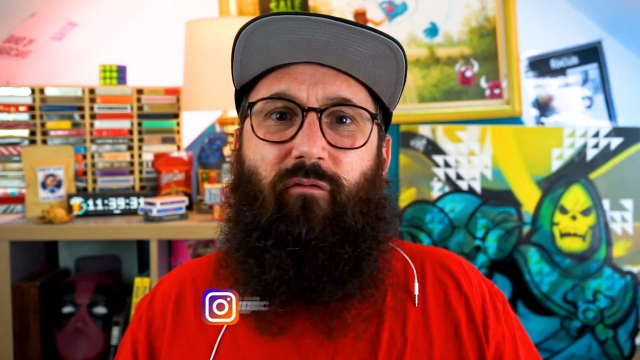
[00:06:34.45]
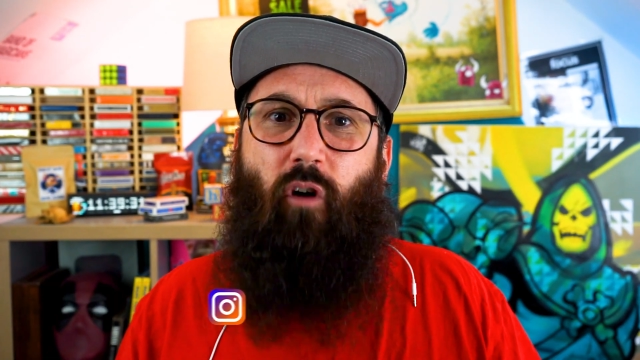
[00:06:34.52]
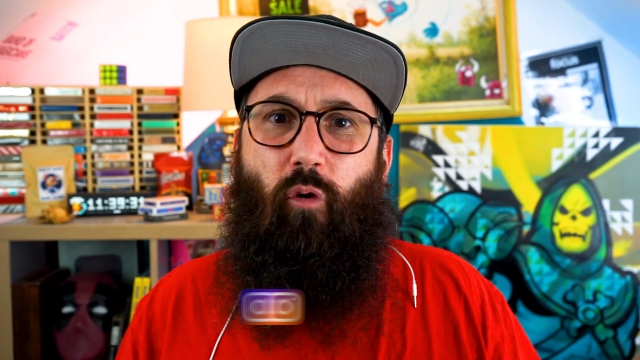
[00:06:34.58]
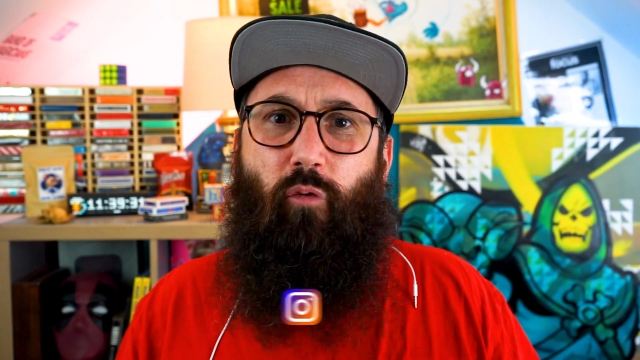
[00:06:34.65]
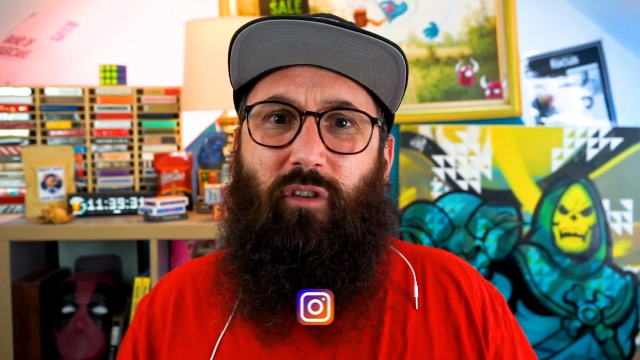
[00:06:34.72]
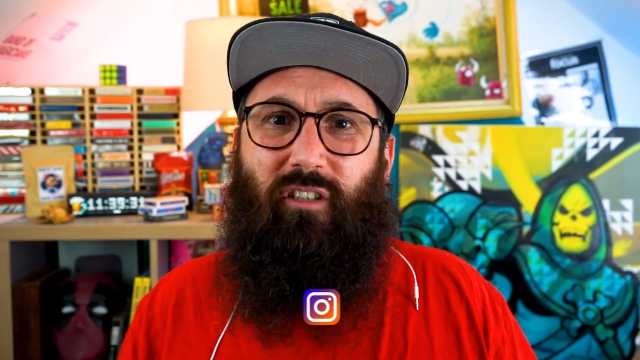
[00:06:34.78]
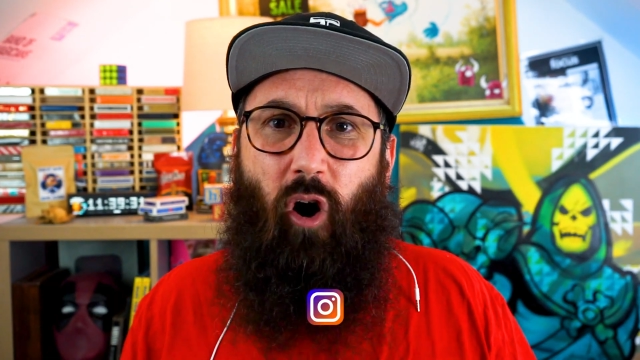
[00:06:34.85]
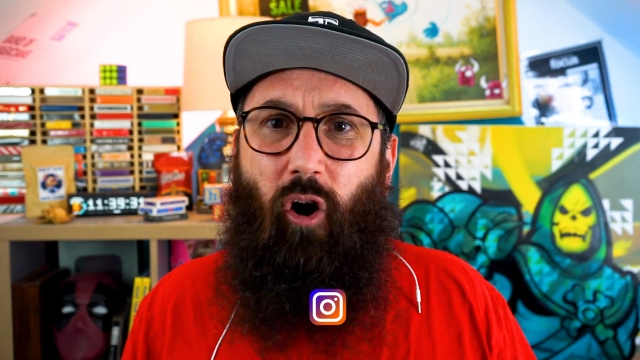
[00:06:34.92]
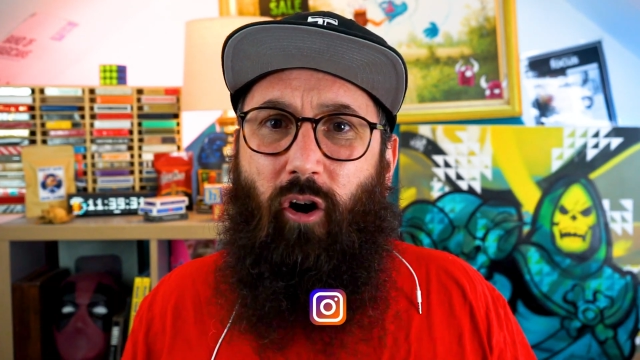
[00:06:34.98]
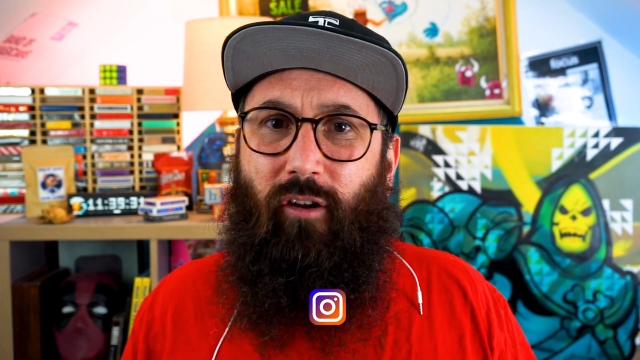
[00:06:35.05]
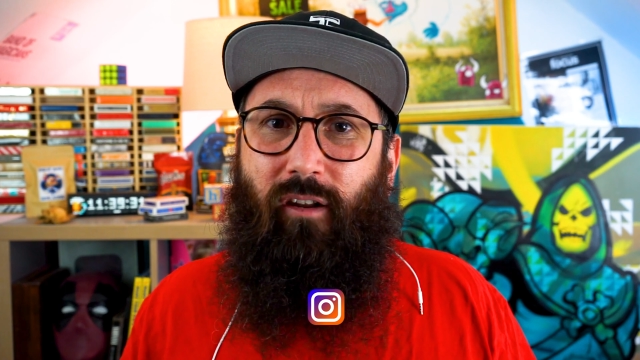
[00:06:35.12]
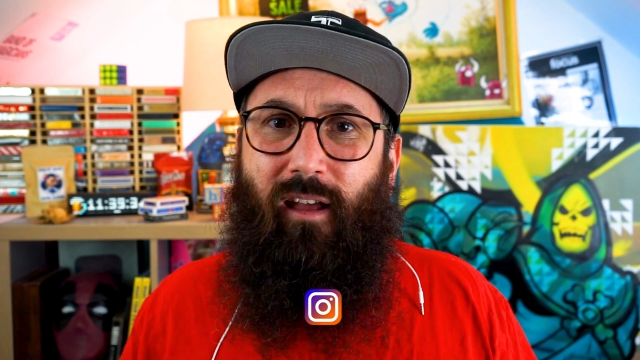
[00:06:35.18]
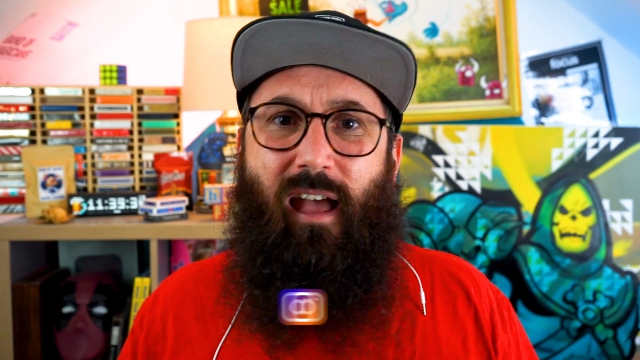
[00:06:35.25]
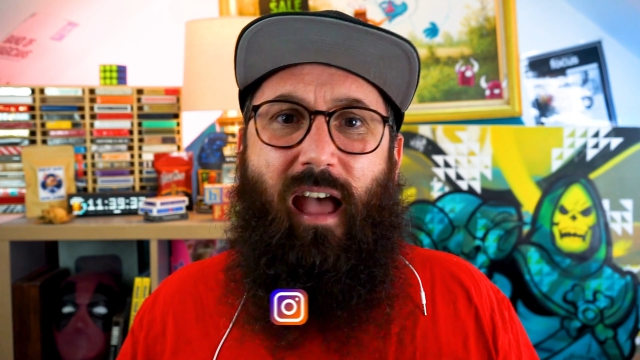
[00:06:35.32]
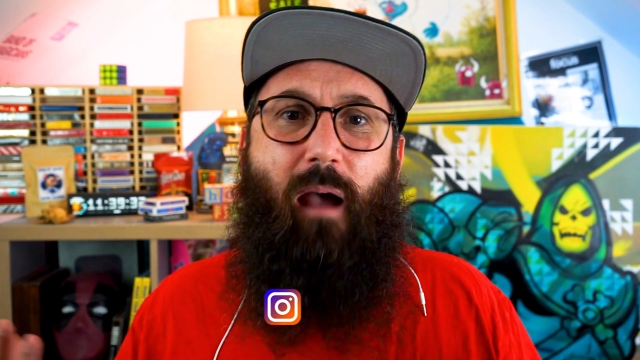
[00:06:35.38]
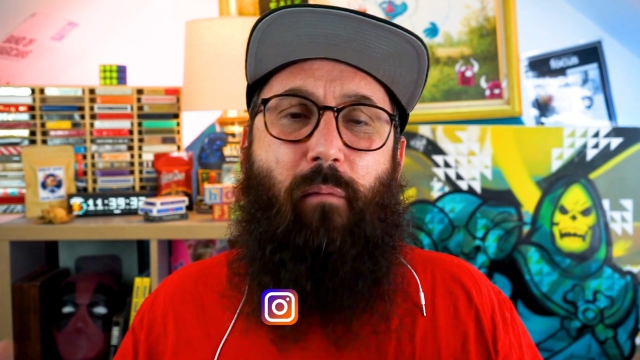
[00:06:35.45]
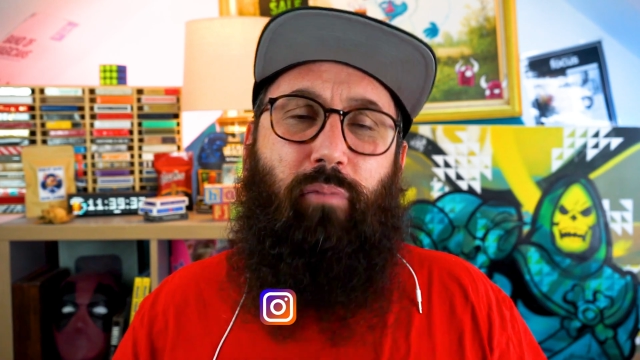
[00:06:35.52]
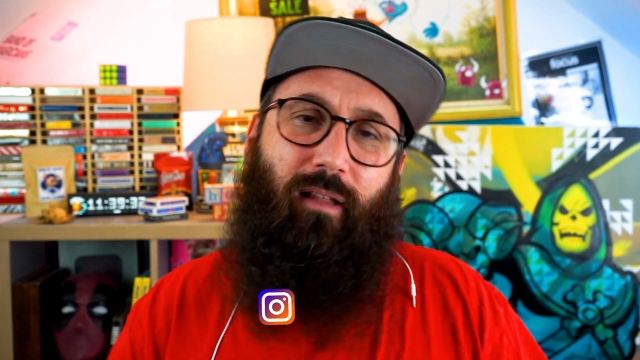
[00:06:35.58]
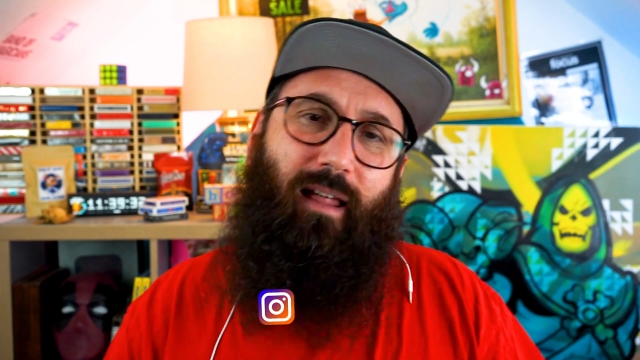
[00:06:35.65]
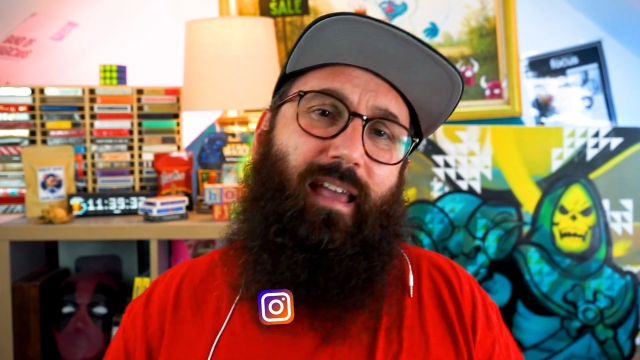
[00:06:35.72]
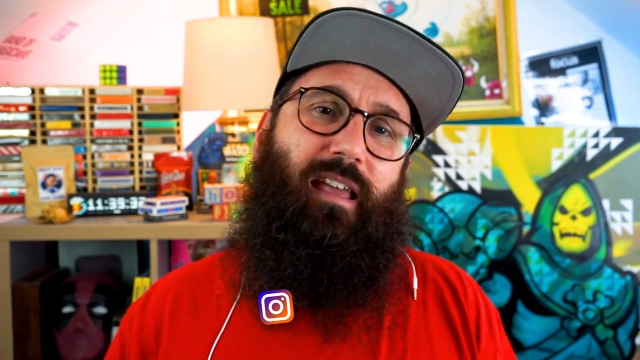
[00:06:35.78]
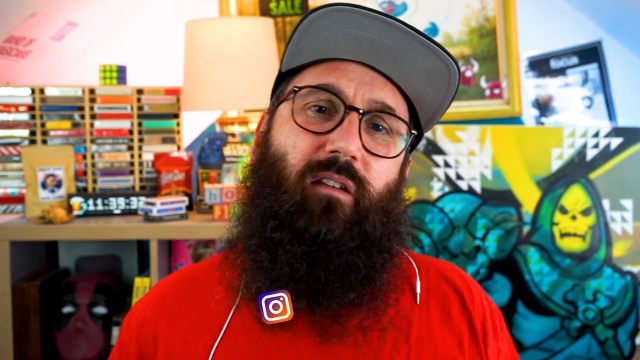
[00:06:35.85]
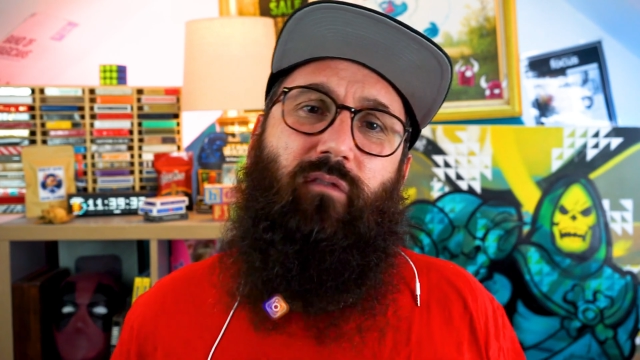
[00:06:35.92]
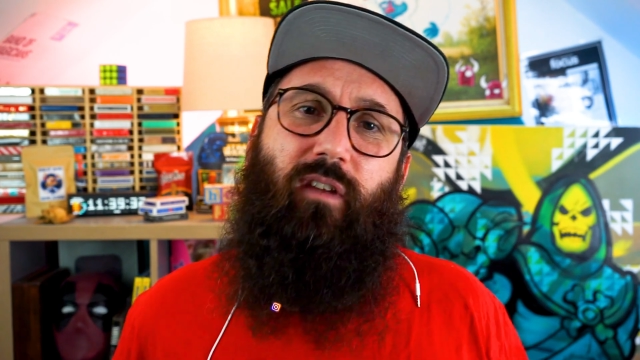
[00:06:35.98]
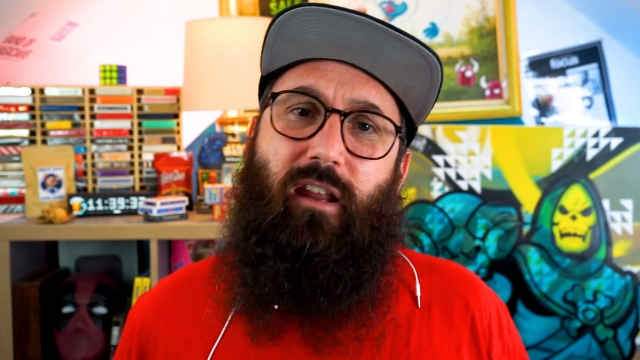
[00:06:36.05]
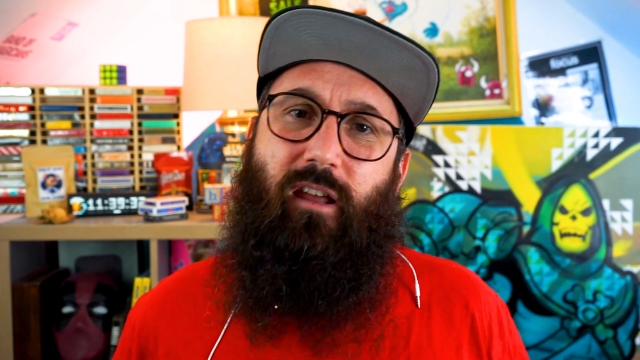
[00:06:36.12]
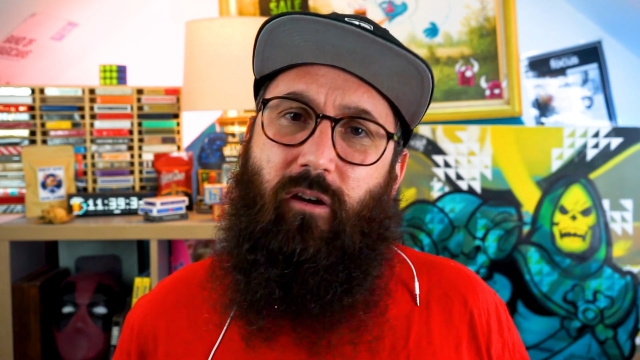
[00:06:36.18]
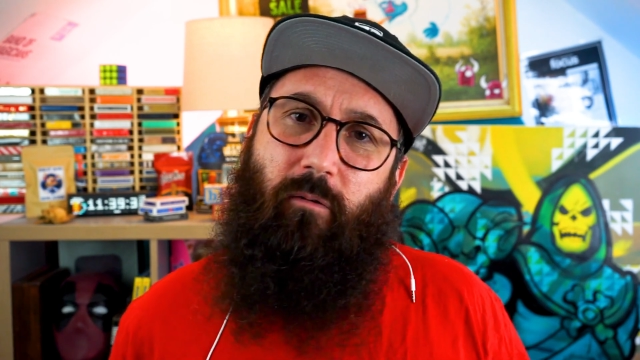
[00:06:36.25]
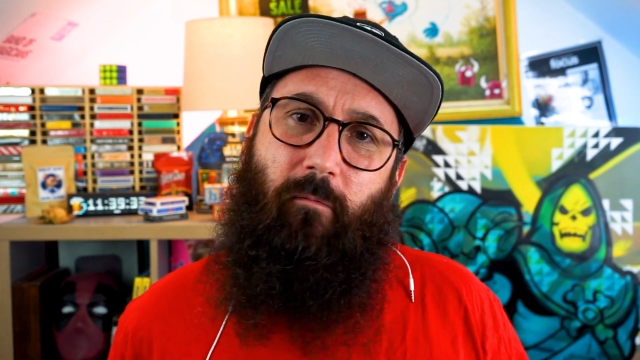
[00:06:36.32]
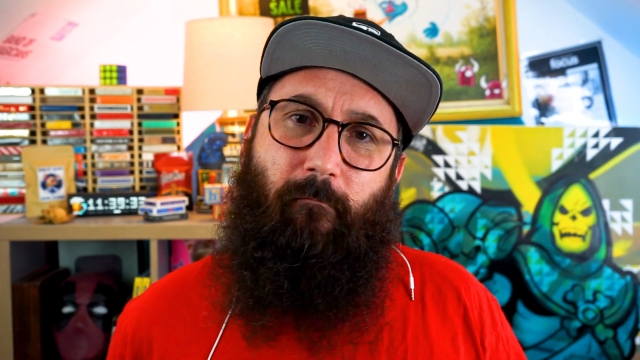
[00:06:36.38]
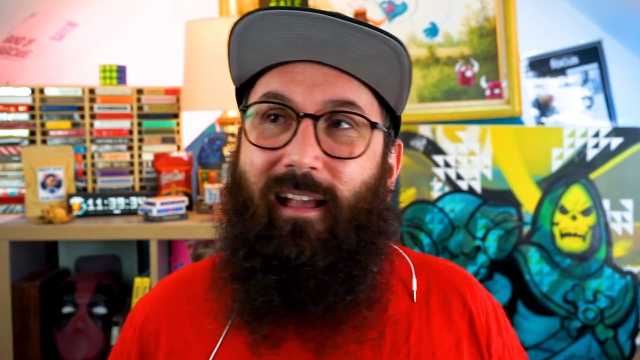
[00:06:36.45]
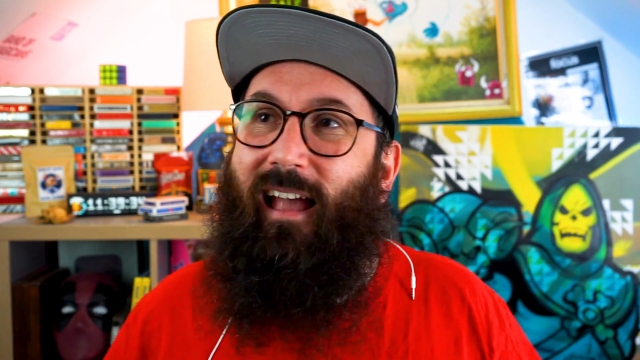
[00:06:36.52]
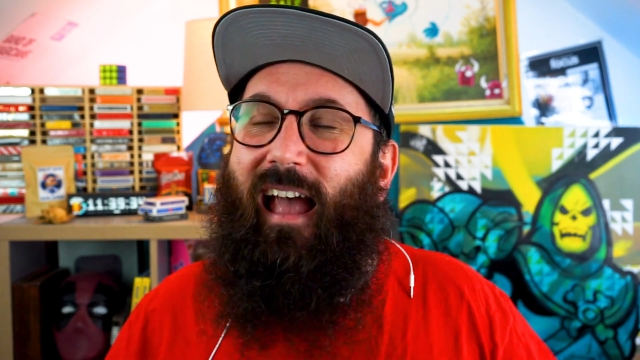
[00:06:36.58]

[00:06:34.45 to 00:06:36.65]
phone's on and playing a video.